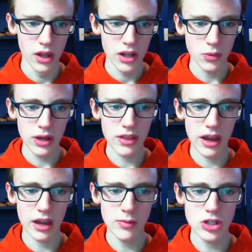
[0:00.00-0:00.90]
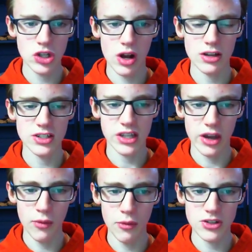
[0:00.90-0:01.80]
The way that image dot
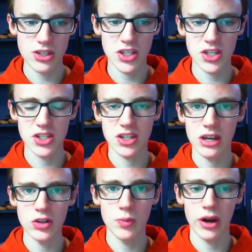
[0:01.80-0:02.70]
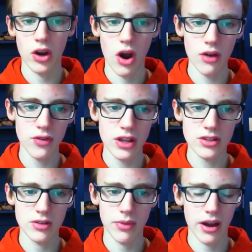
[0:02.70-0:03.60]
scale works is it scales by an offend
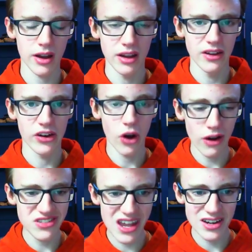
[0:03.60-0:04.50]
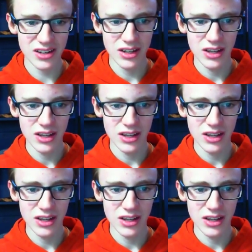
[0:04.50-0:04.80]
by an offset,